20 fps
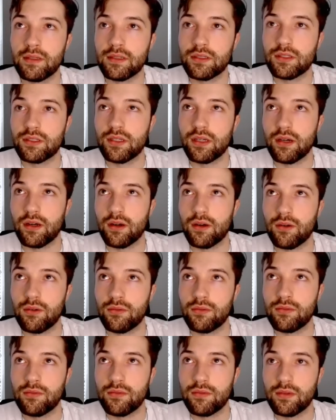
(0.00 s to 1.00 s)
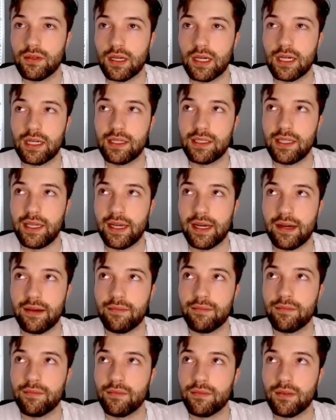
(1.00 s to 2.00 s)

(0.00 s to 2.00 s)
So, uh, yeah,